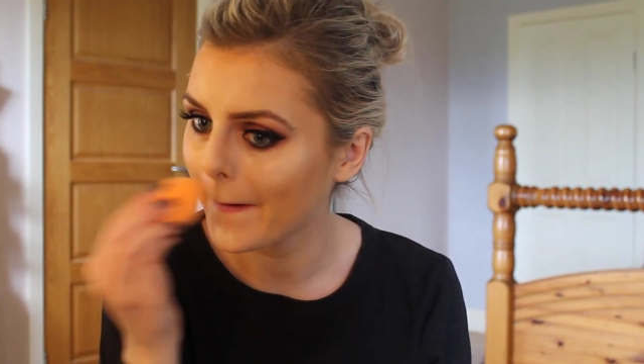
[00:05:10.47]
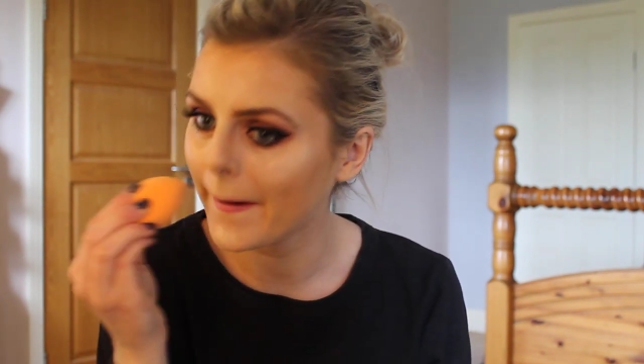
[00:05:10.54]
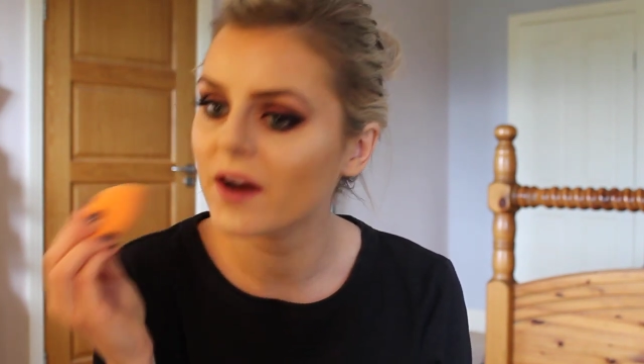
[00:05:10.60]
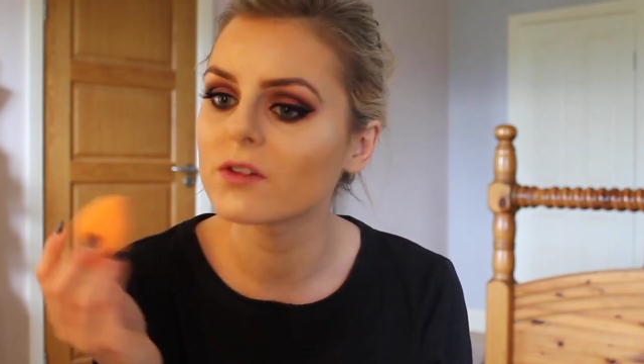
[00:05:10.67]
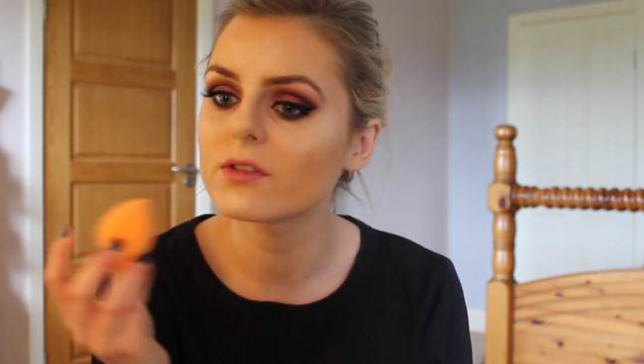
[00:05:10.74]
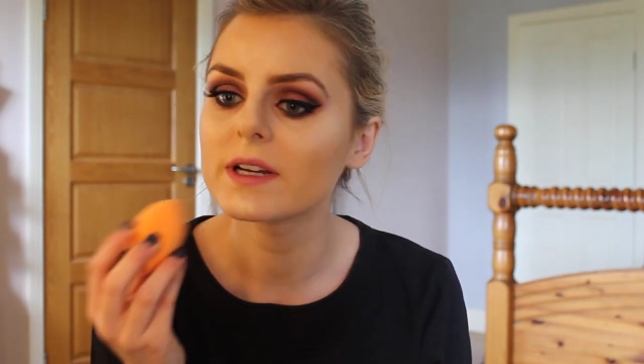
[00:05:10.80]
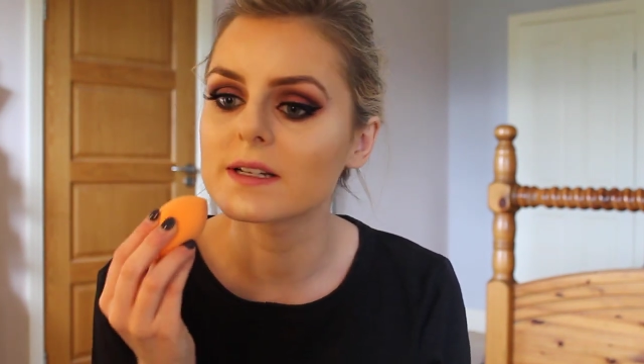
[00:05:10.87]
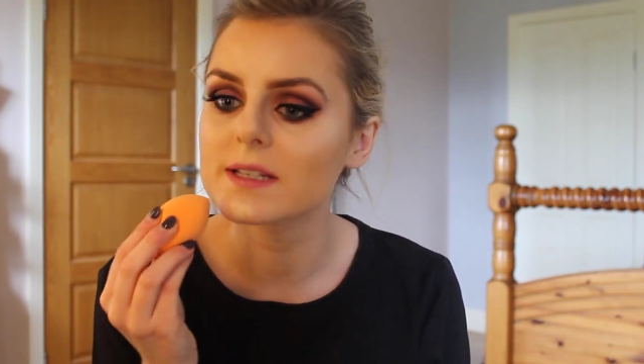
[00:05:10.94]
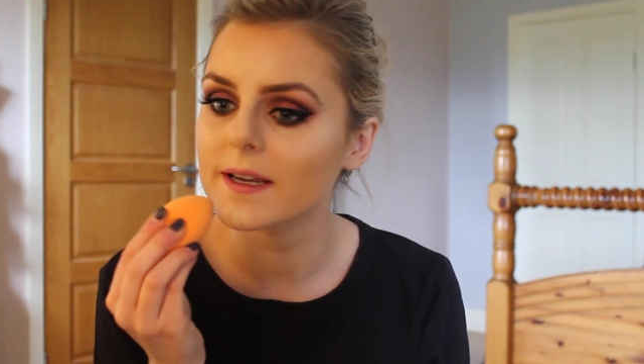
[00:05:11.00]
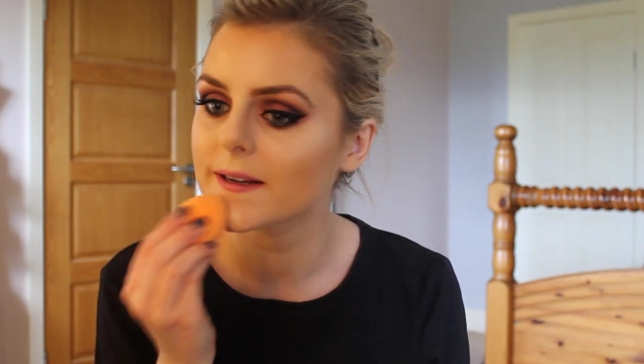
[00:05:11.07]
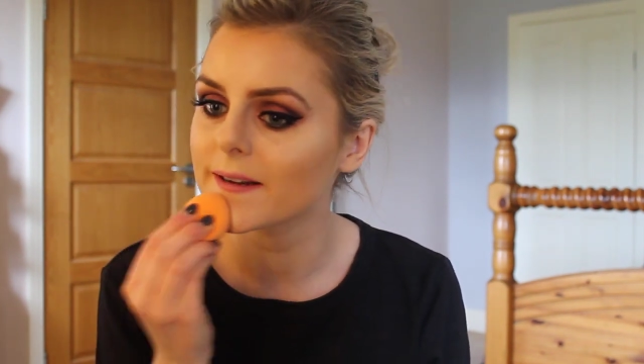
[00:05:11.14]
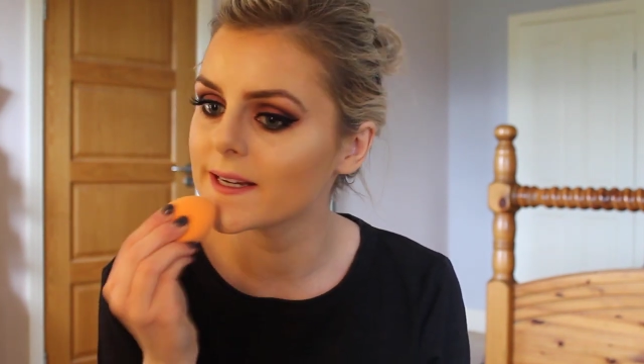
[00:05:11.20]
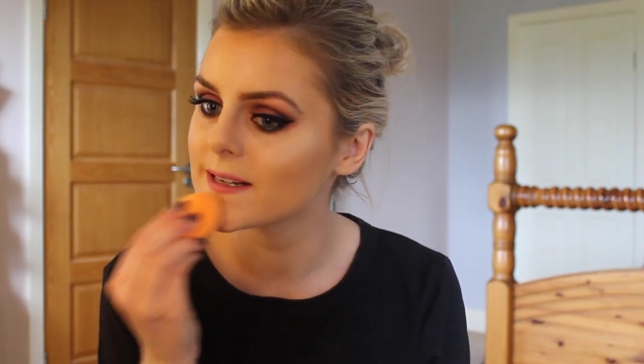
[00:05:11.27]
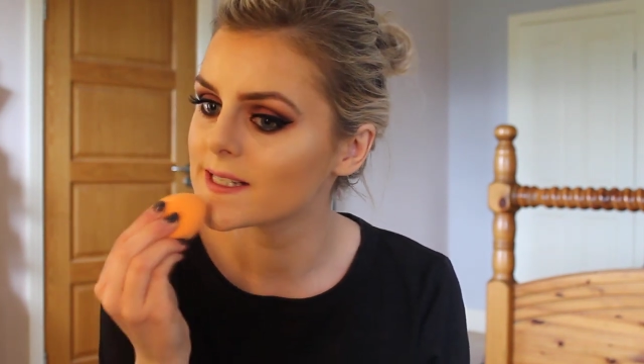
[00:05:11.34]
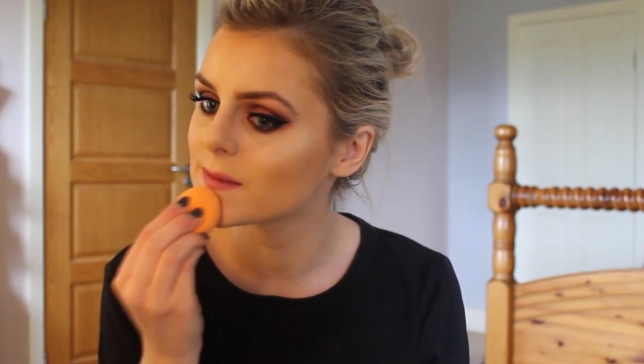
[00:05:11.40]
a Real
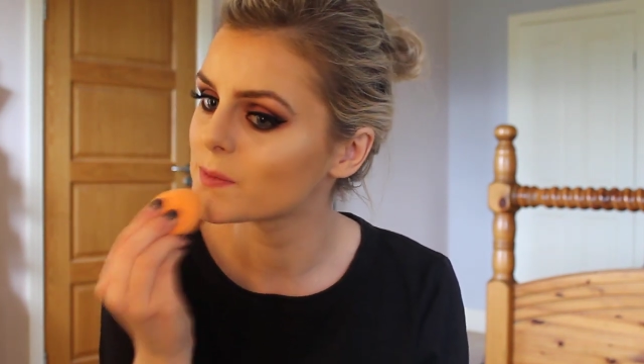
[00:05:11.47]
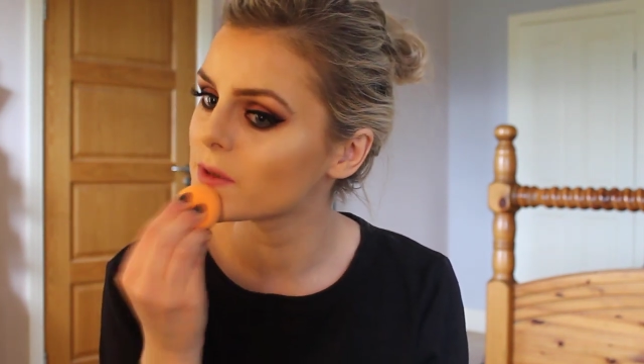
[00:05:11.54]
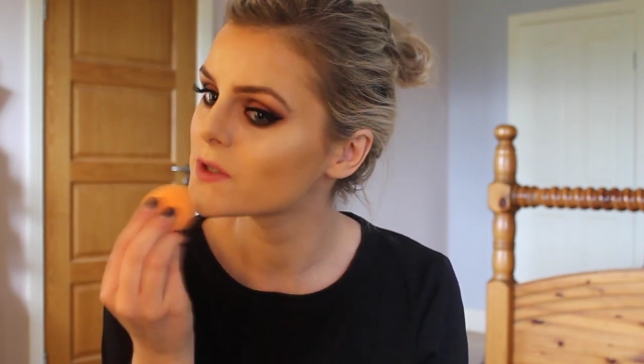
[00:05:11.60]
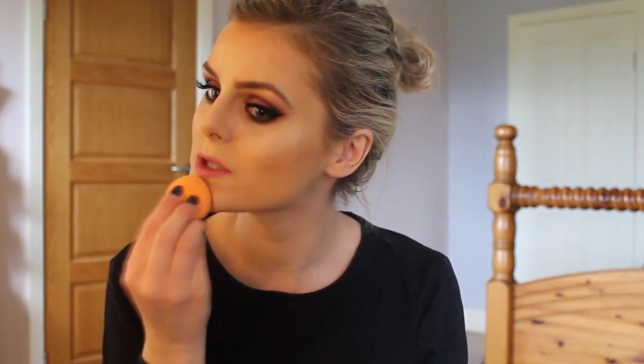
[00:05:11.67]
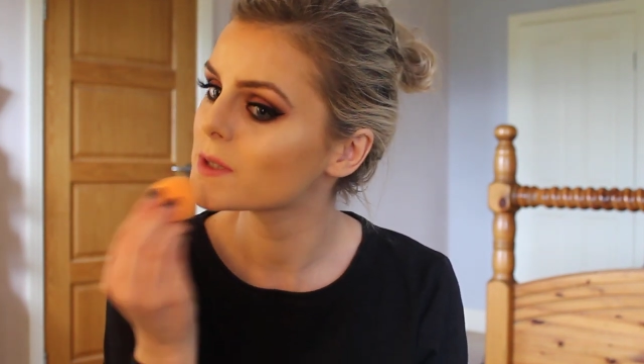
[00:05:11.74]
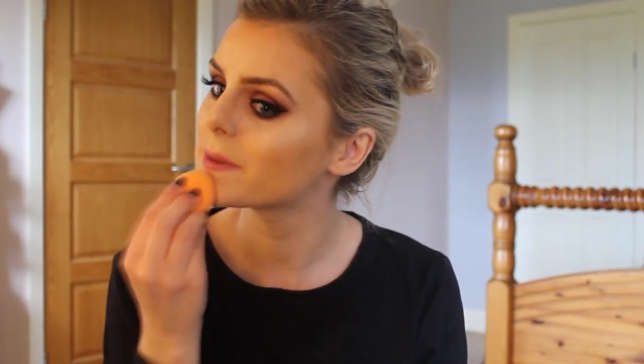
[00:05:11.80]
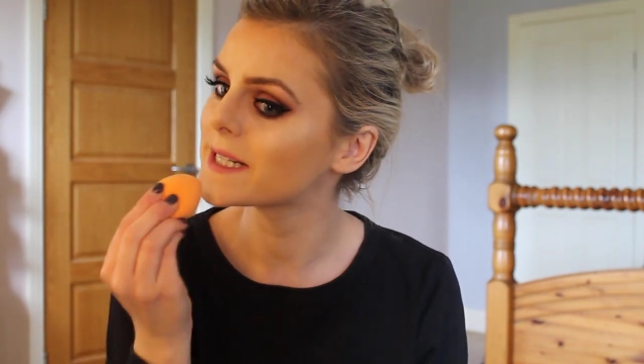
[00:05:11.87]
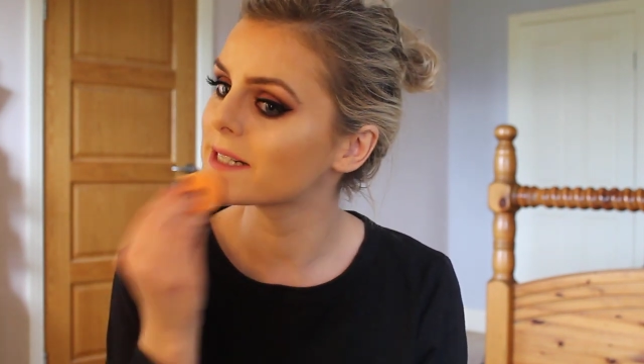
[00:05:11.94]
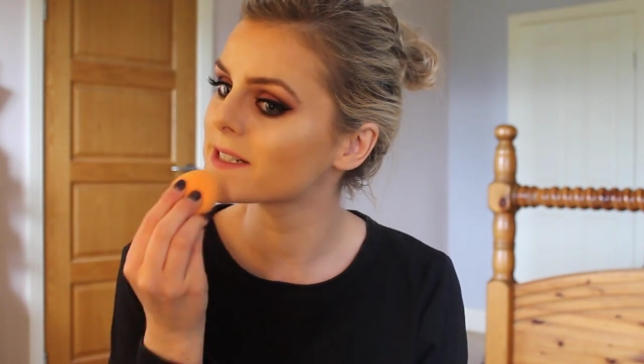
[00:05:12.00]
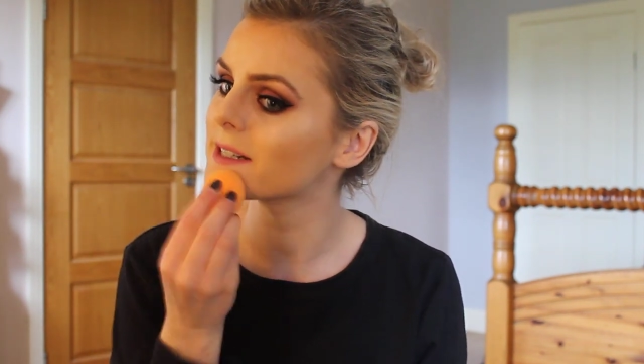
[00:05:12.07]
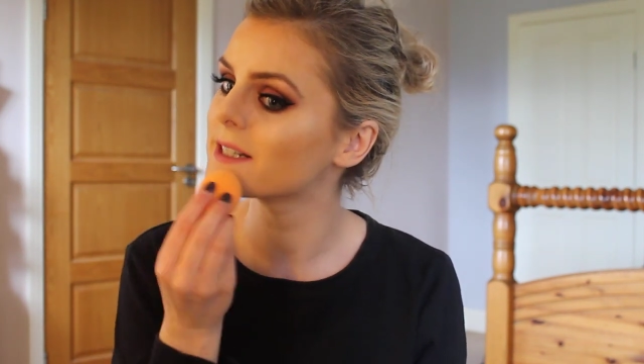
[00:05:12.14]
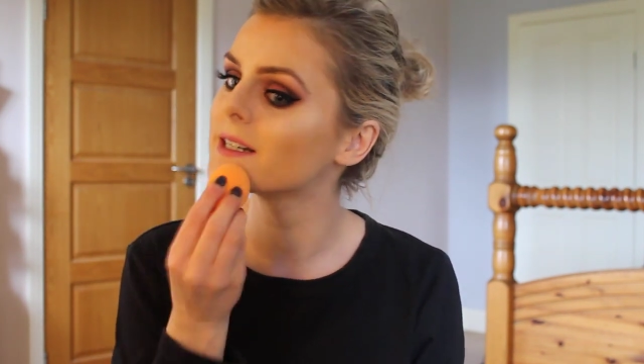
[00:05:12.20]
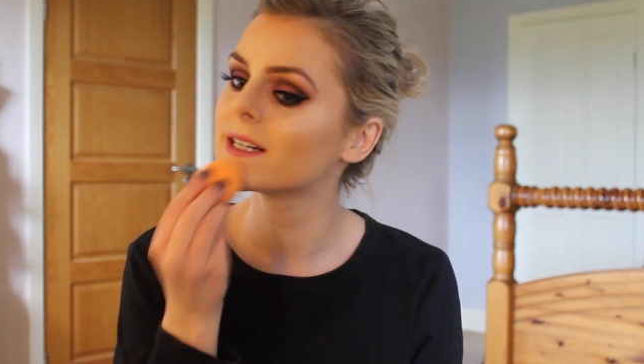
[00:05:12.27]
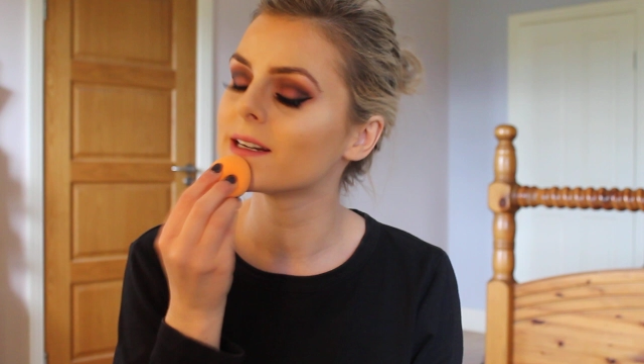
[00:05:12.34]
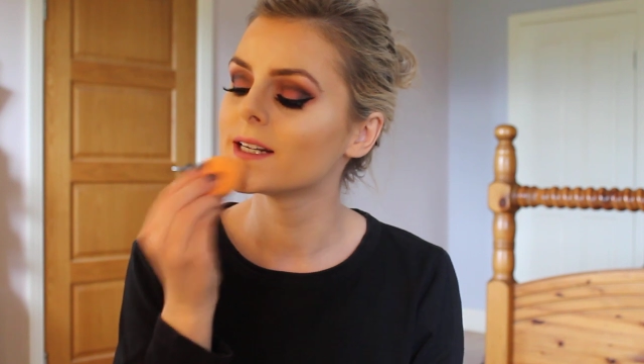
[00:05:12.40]
Techniques beauty blender.